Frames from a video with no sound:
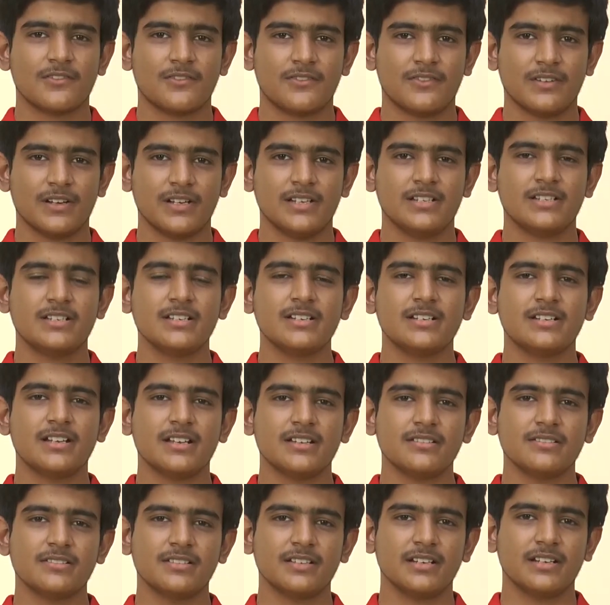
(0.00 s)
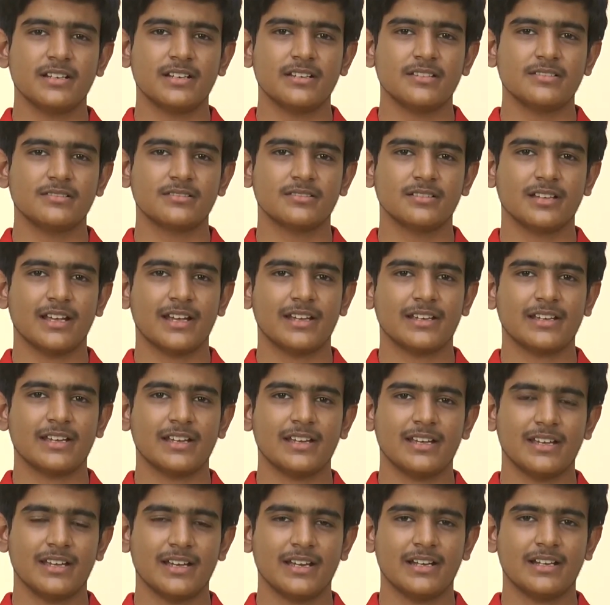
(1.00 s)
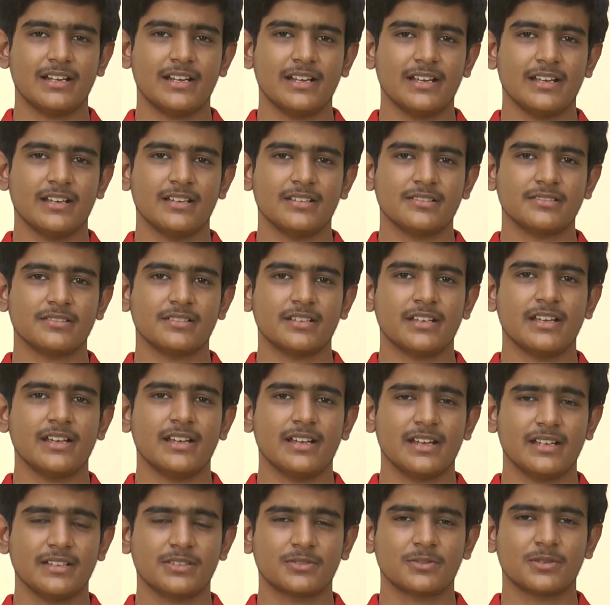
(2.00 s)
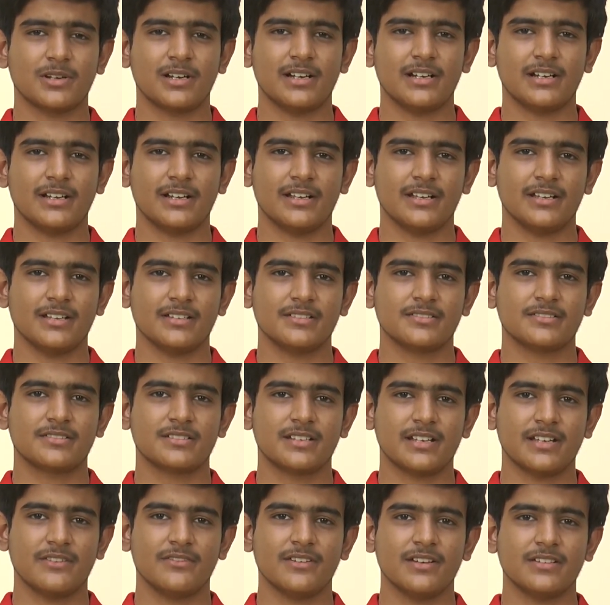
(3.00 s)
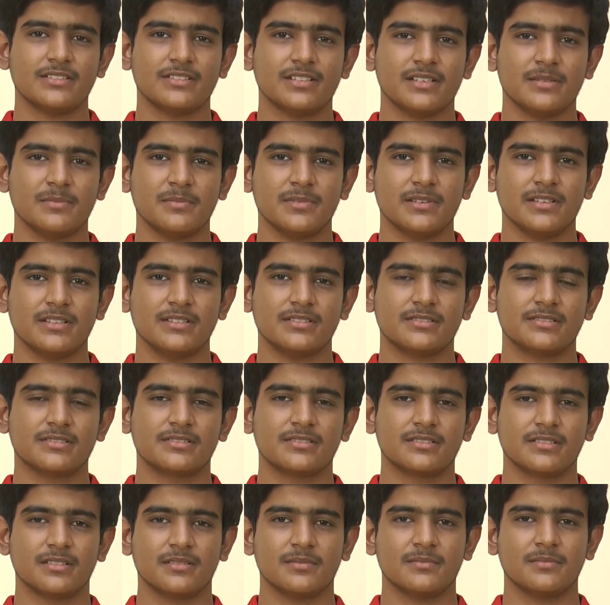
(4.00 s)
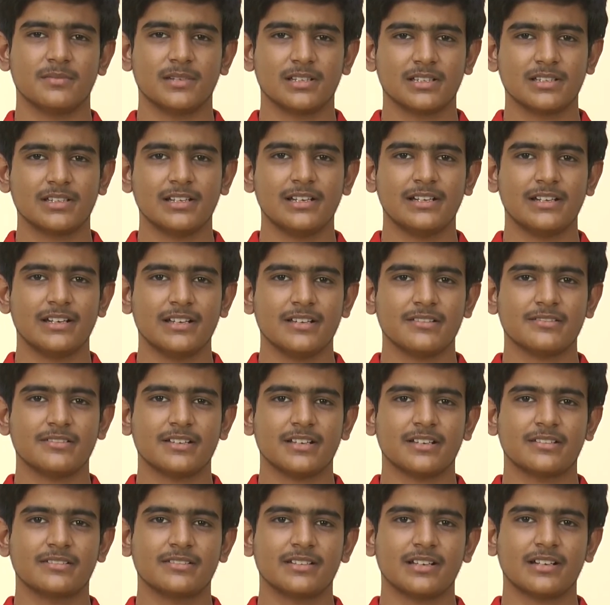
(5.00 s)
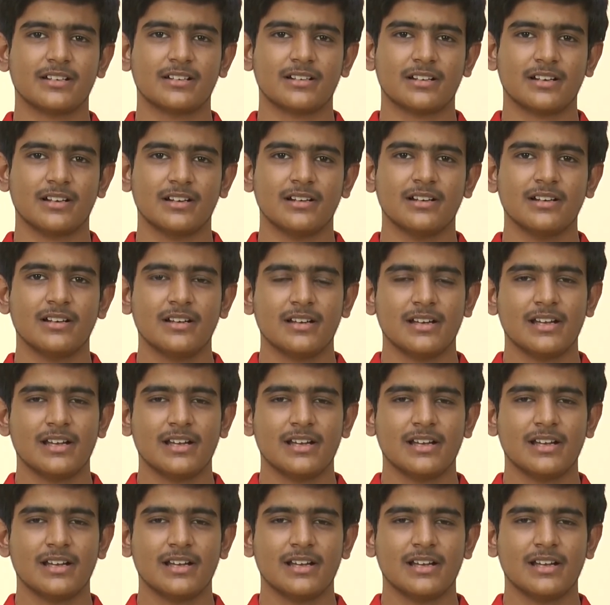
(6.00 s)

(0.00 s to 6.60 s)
FIITJEE test series like AITS, AISquareTS, TYCPs, monthly test, etc.